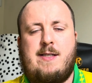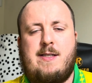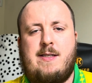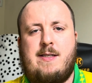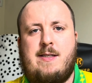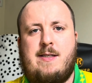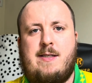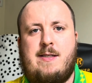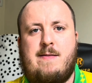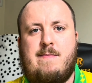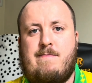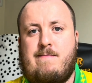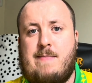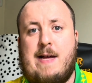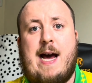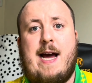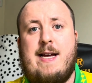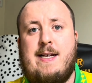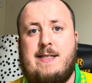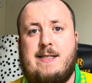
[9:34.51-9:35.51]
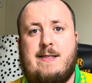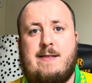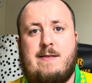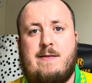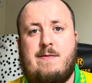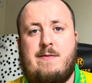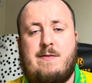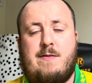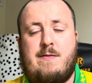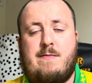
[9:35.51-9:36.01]
And that is
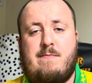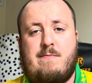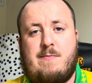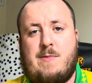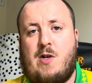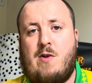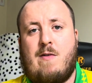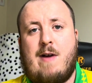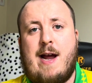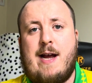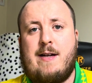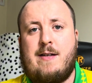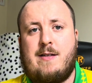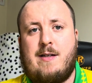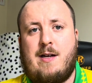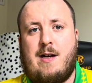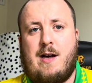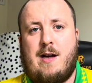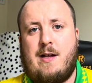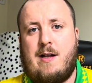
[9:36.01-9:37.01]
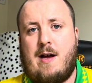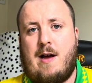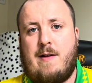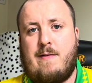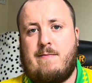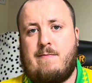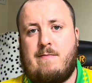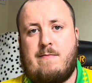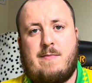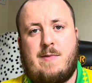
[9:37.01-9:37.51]
correct. I
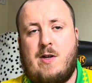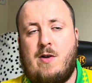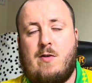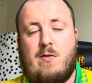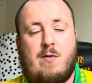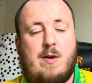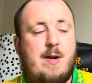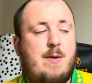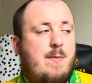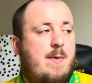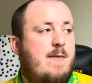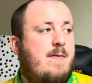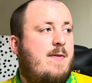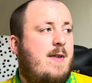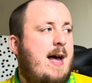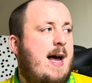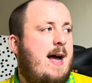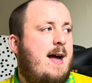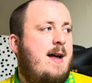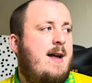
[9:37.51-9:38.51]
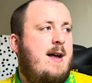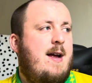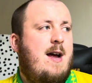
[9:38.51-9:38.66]
agree with that.